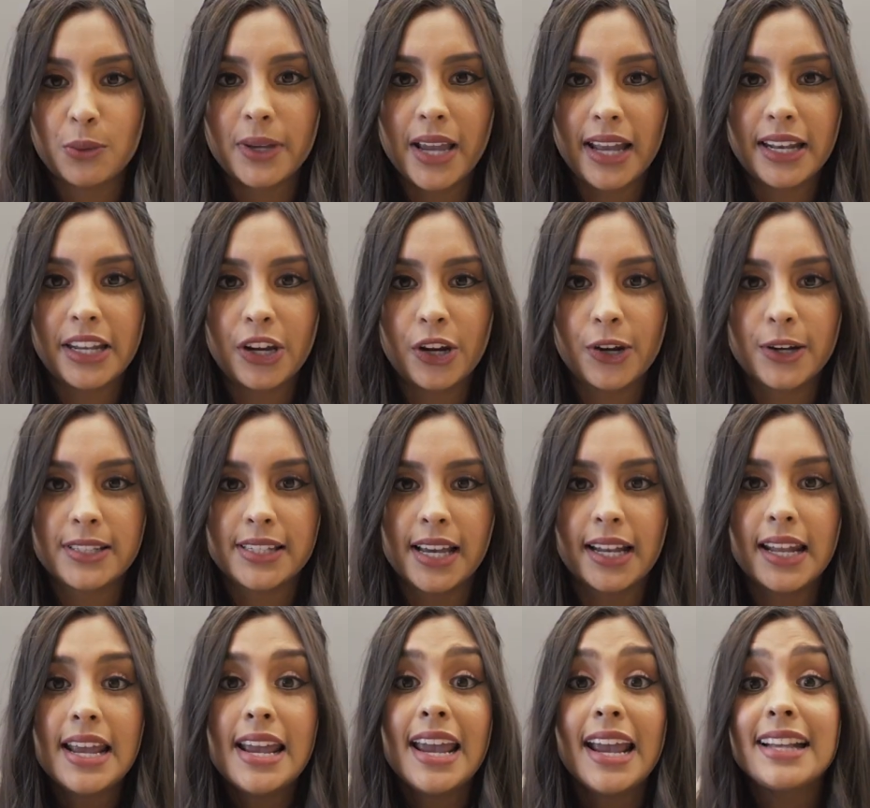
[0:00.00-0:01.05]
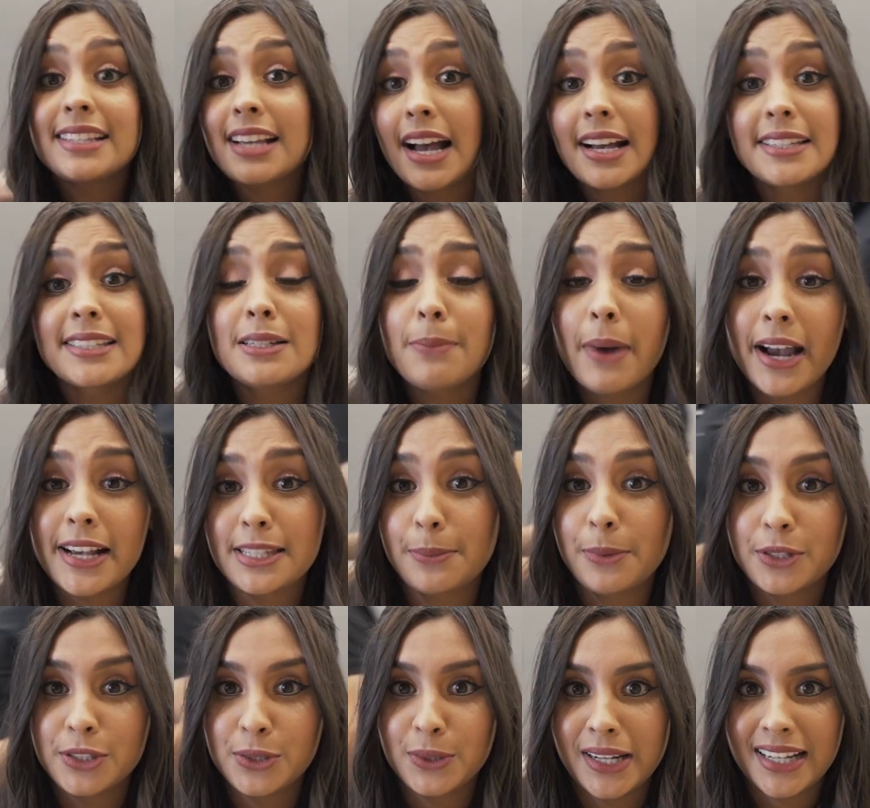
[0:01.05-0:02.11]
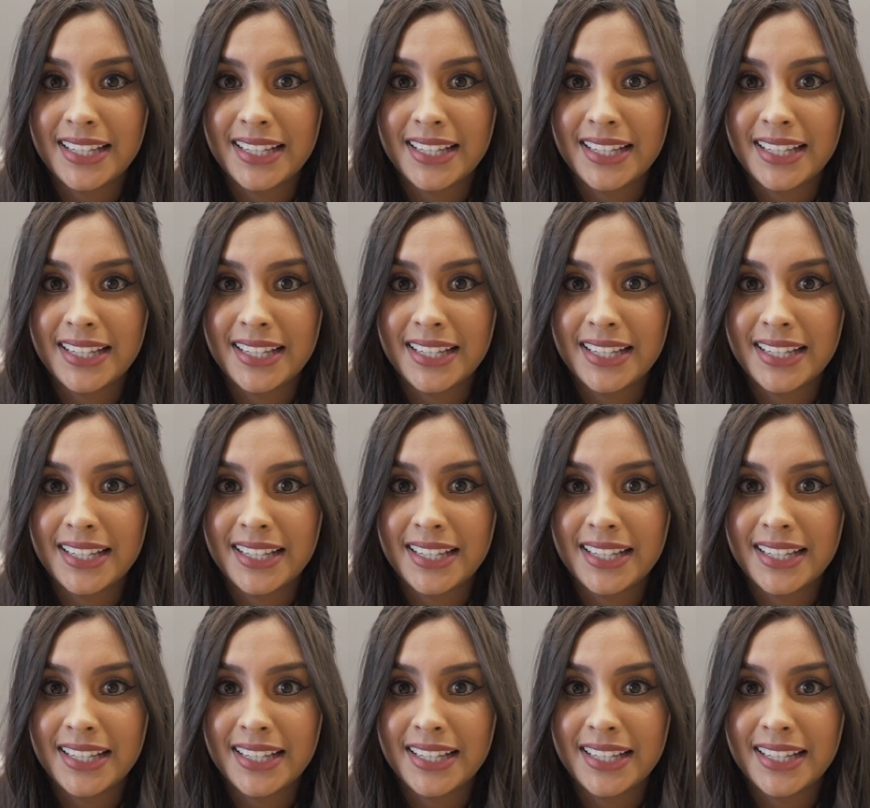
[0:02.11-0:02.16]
you get here is that it's customizable to an